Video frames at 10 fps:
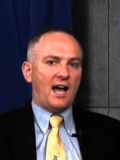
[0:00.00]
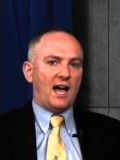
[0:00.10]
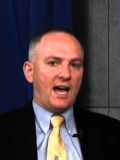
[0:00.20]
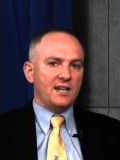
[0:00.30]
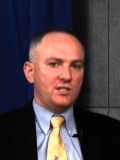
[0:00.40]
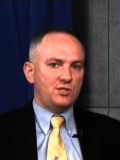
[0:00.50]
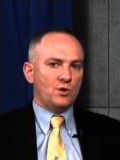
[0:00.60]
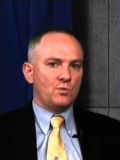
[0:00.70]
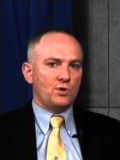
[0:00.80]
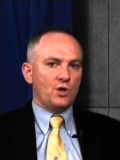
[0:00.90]
I
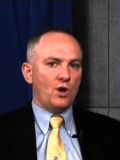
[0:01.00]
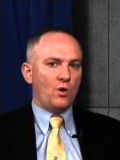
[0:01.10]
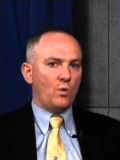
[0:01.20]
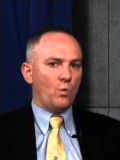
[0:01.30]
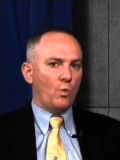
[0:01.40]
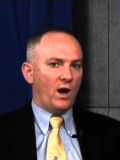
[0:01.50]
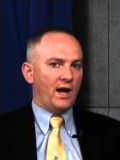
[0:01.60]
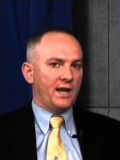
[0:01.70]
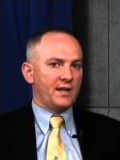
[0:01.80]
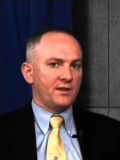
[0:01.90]
don't know
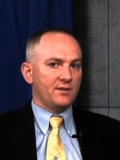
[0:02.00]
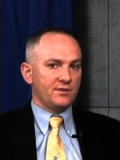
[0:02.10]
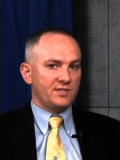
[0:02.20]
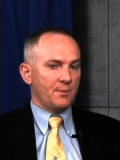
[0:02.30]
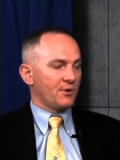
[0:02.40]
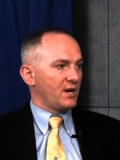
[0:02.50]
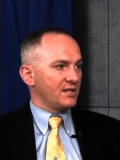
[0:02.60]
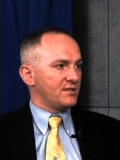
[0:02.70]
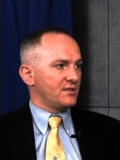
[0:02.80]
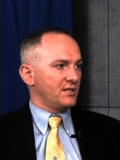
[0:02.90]
why
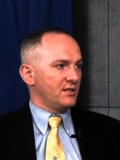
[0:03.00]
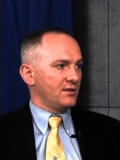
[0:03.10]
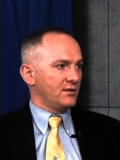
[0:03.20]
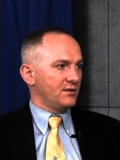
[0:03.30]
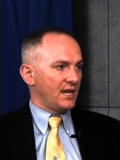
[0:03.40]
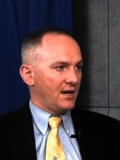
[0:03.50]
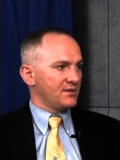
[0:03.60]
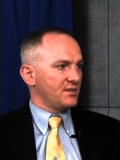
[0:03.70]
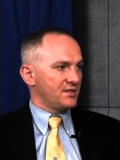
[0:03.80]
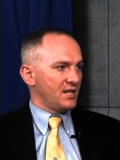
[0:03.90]
Democrats in the House
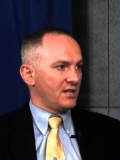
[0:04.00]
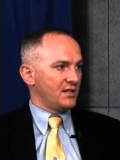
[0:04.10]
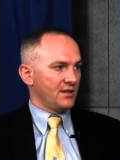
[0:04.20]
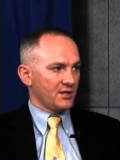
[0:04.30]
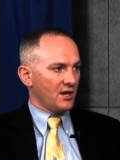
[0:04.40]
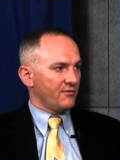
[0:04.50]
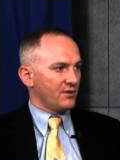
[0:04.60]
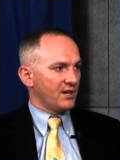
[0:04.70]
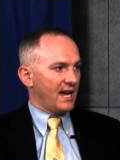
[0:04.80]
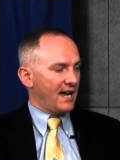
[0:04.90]
and the Senate and the governor
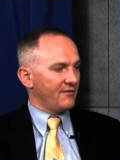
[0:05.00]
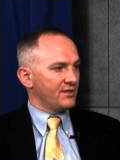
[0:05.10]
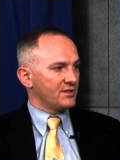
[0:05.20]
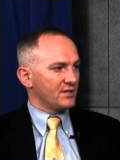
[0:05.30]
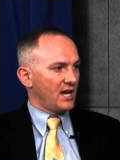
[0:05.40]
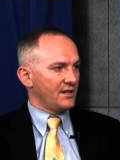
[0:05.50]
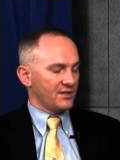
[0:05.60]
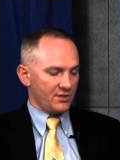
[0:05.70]
haven't gotten it.